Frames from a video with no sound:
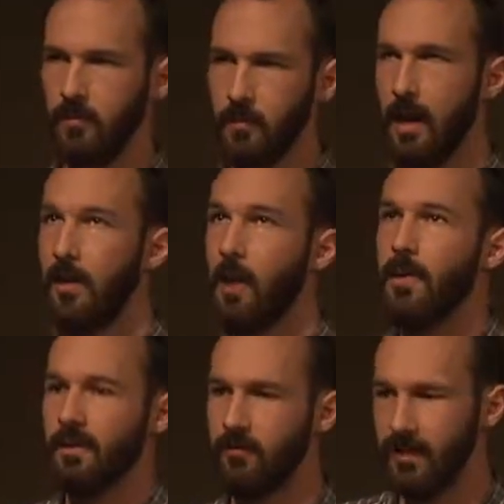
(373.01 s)
how, how we
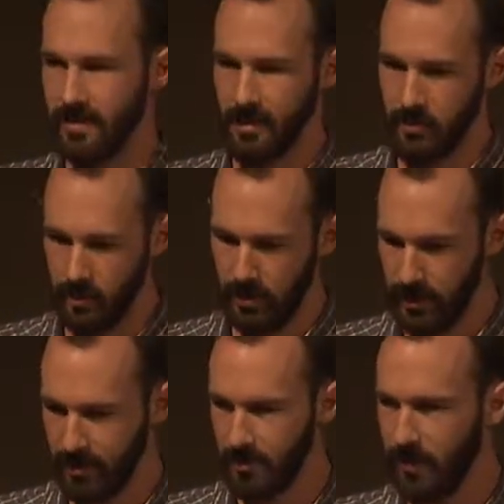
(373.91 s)
can fix the user
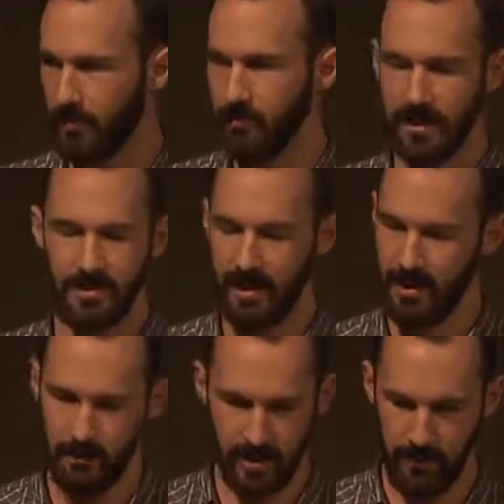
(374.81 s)
experience problem. That, it
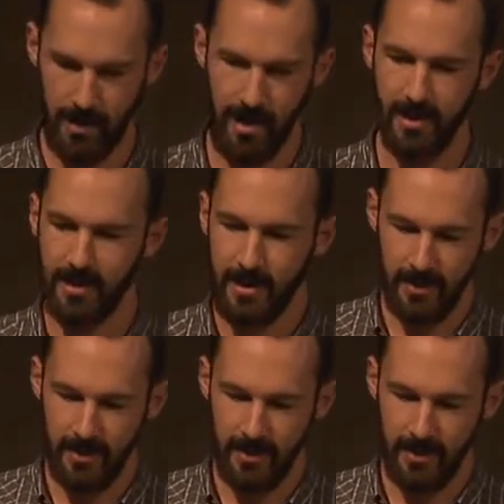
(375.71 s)
comes up a lot.